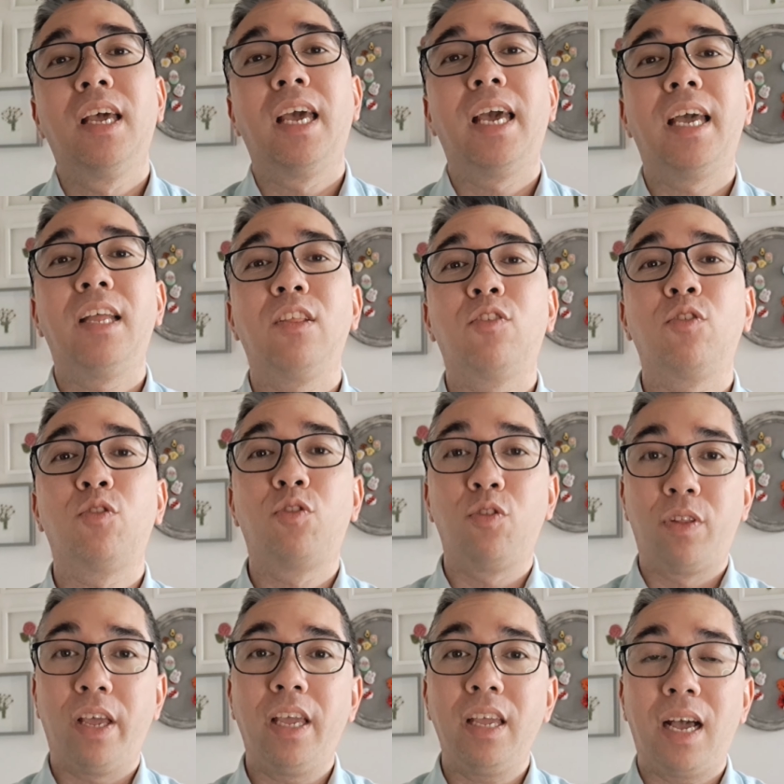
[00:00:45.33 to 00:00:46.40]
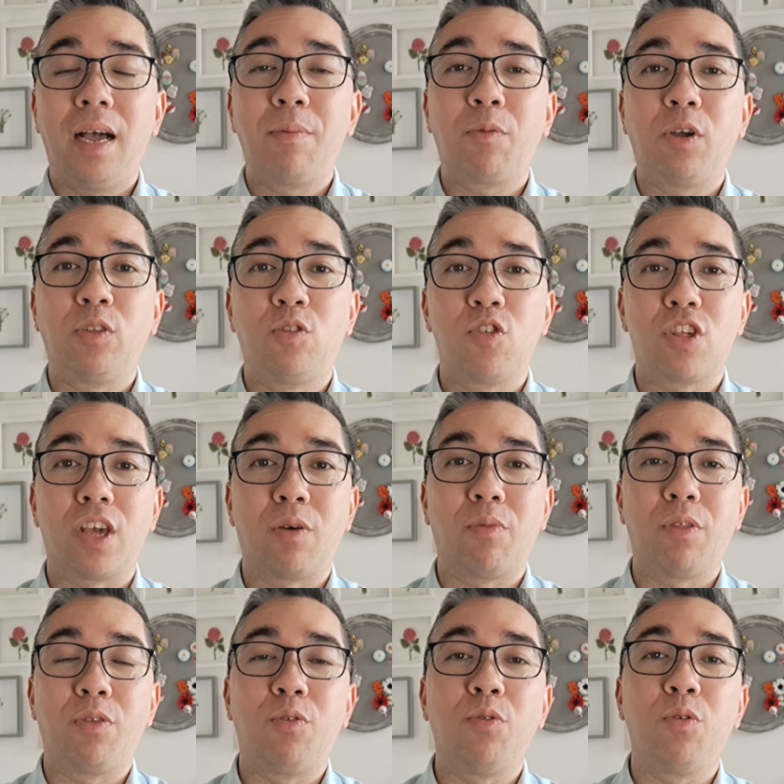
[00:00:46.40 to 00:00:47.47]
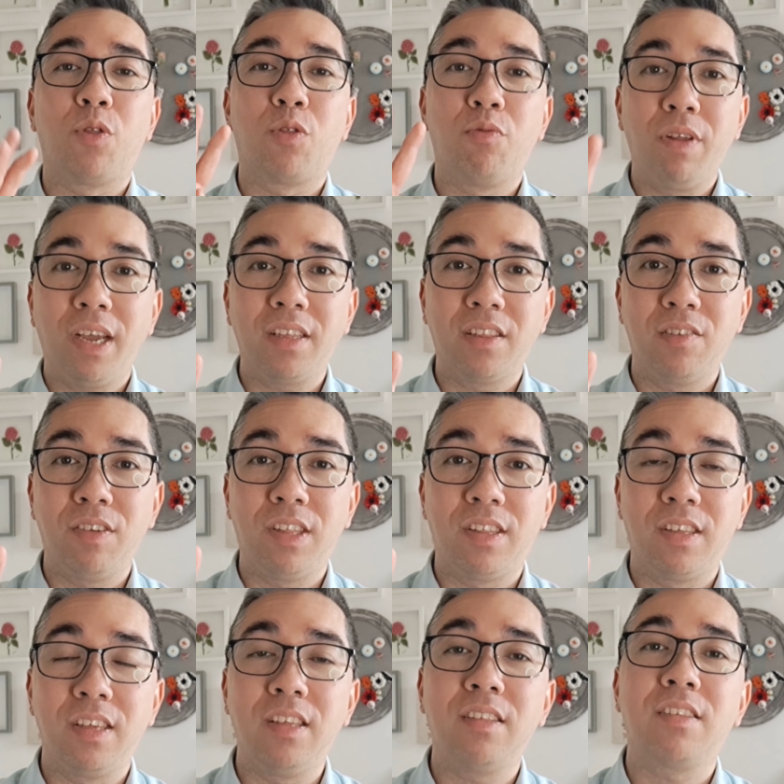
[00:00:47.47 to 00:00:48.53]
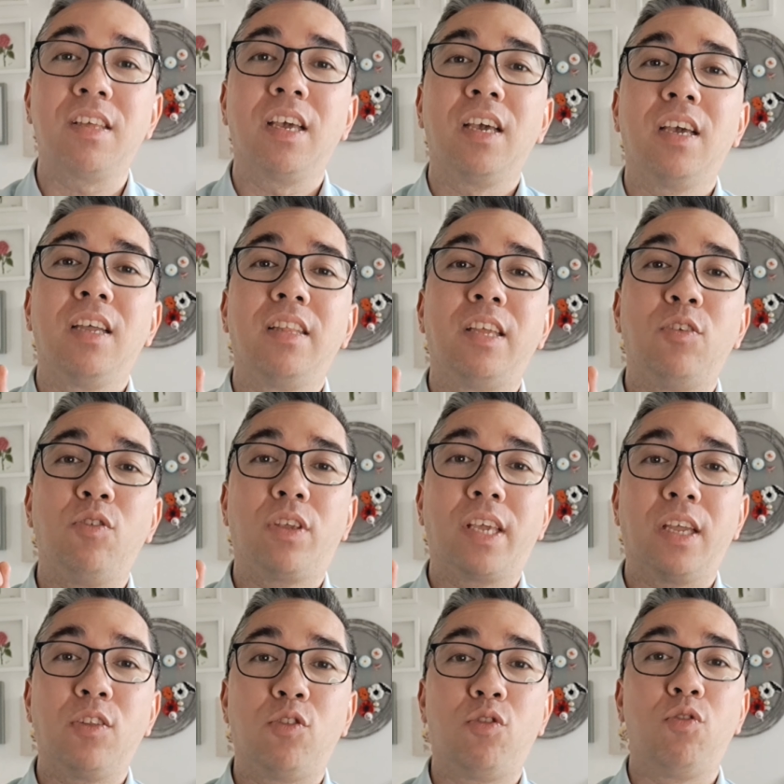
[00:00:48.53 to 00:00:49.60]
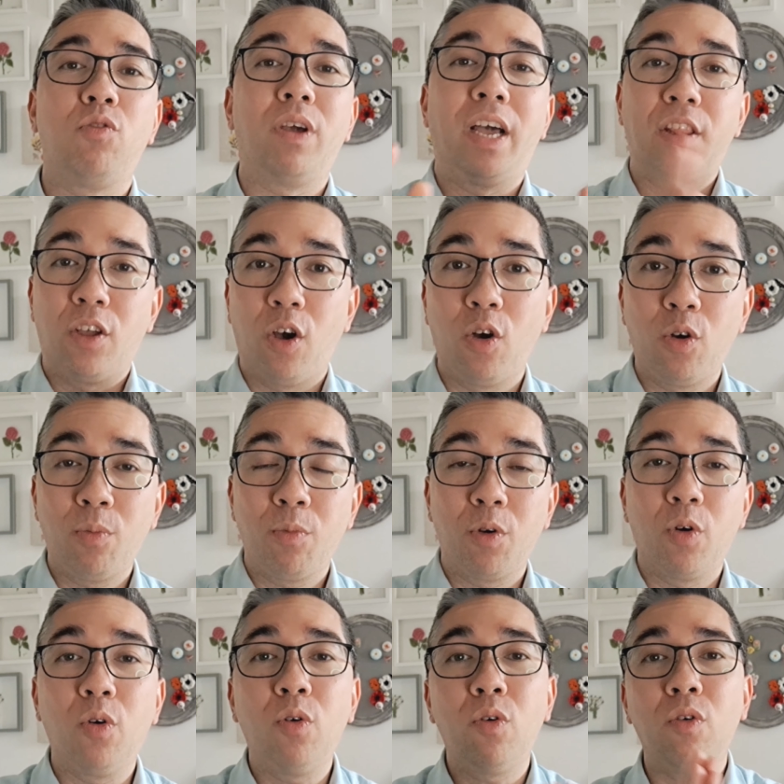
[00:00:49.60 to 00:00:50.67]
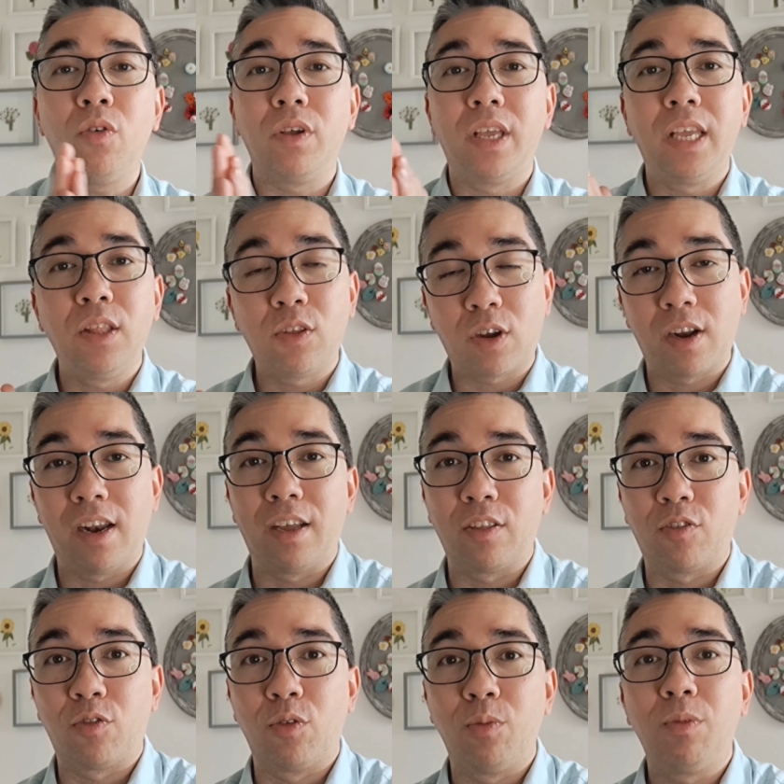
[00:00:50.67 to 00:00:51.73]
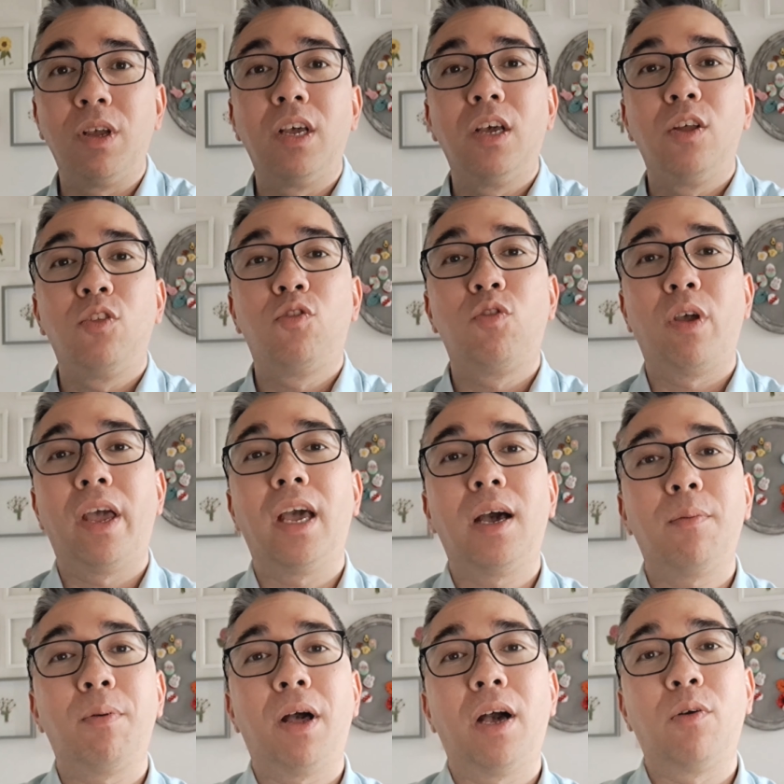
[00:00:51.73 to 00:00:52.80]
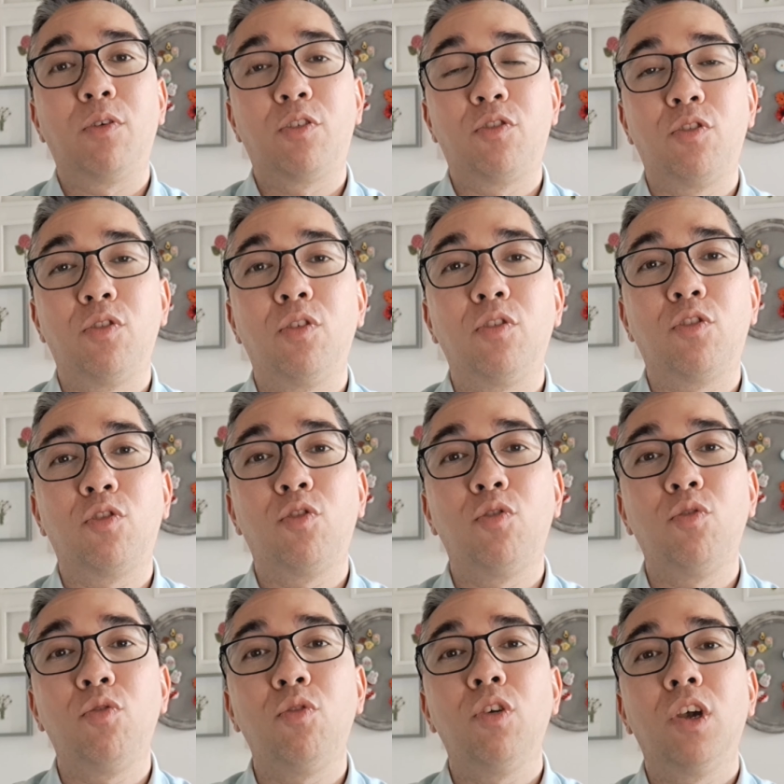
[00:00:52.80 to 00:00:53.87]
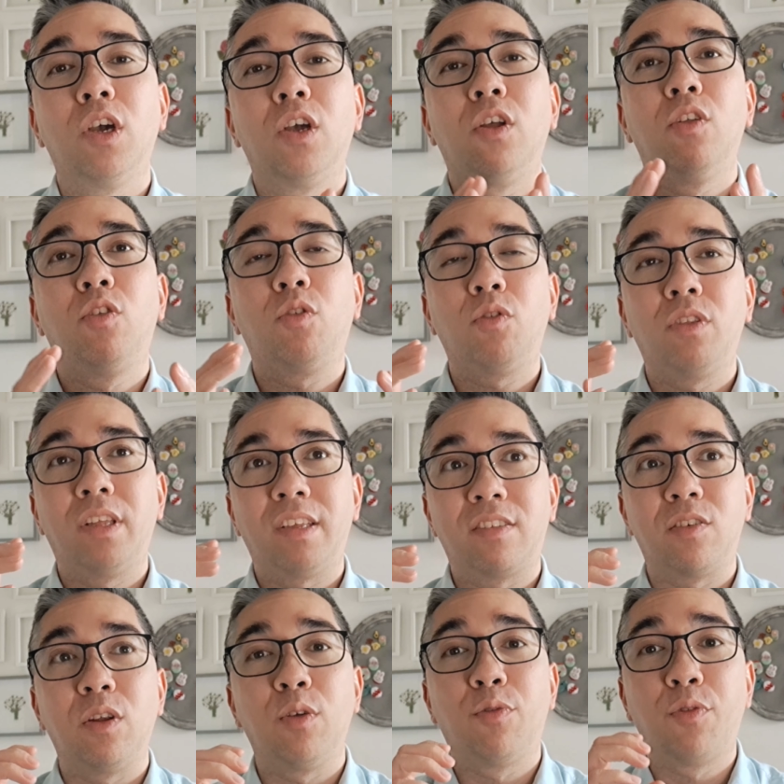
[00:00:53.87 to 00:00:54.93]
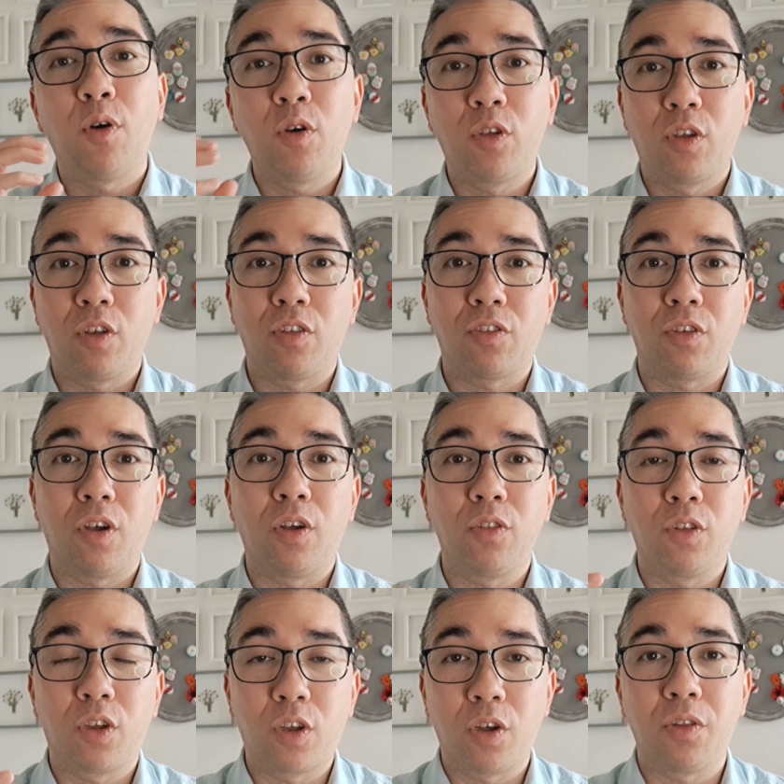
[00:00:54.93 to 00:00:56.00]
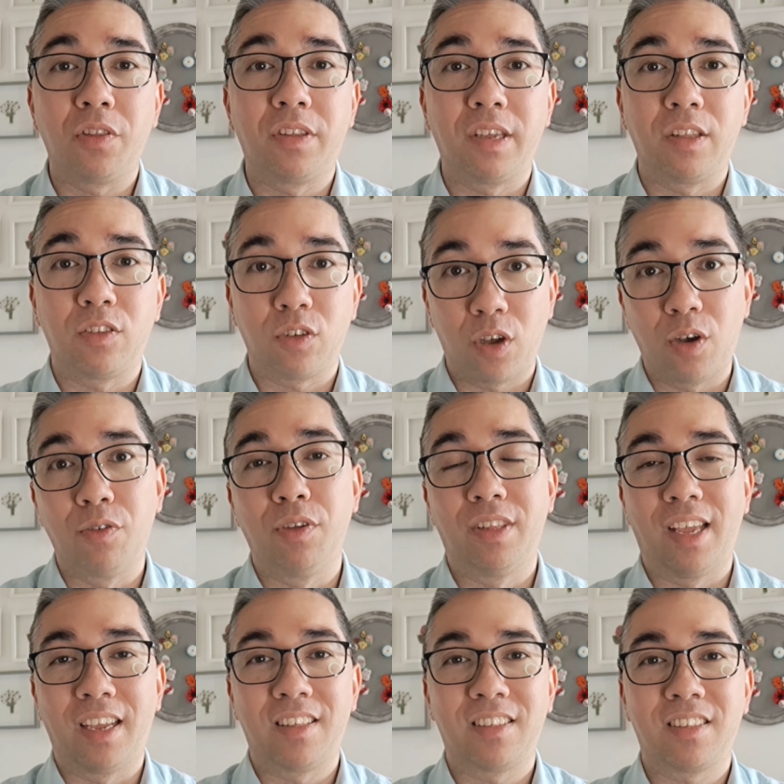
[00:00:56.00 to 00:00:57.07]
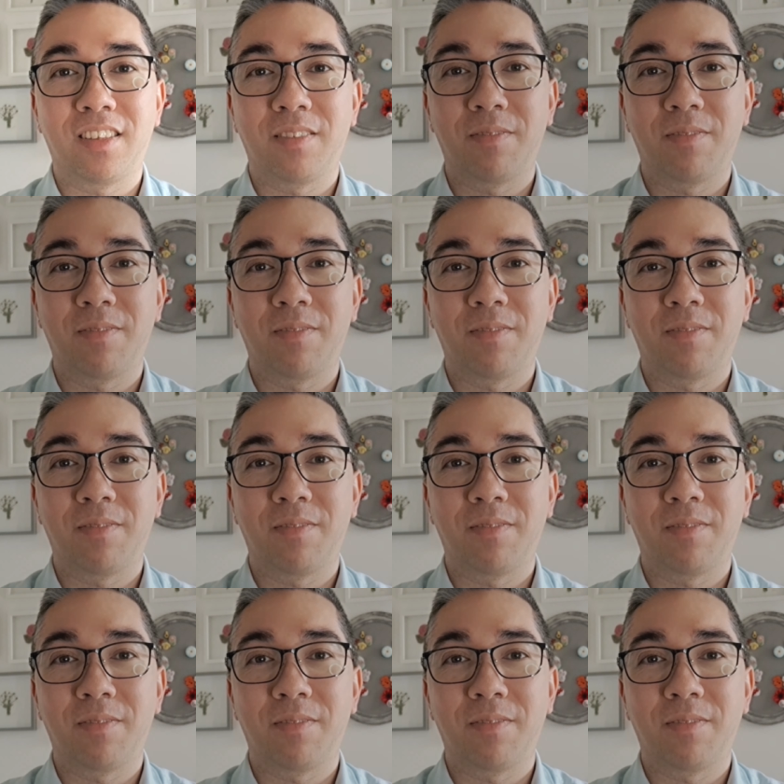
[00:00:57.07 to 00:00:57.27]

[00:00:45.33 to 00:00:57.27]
And so today I'm going to share with you 3 activities that you can do at home or in the classroom to help our students who don't necessarily focus on the content of the text.